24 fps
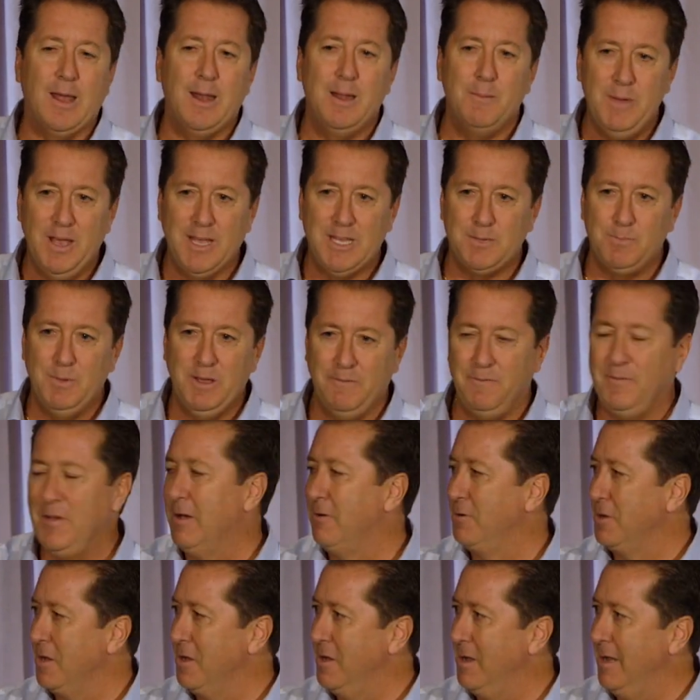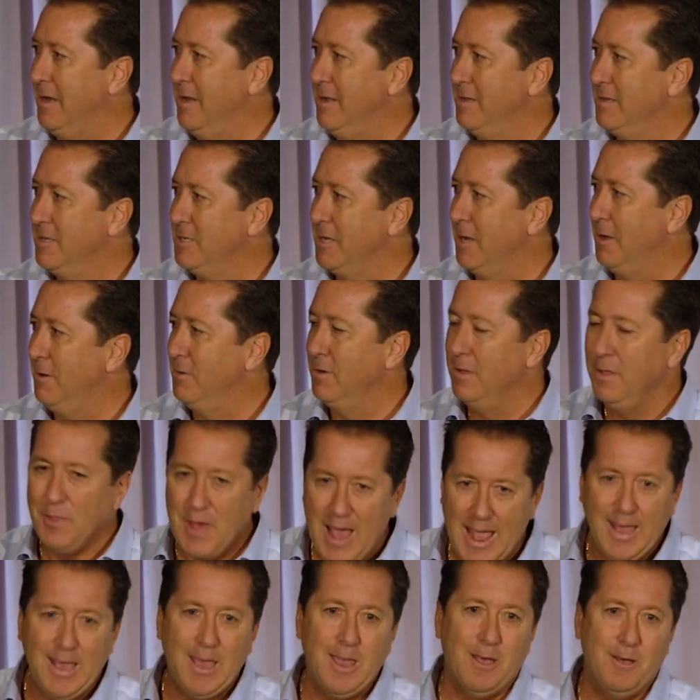and it makes me feel good. So
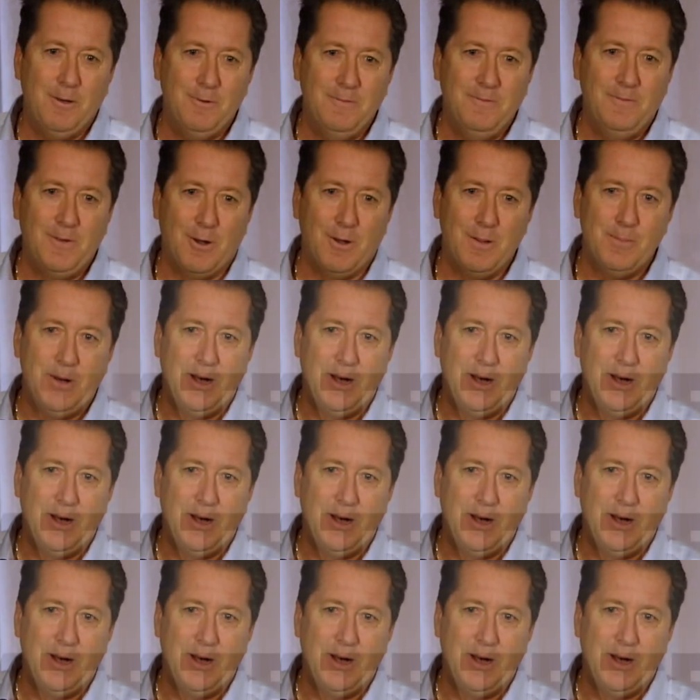thank you very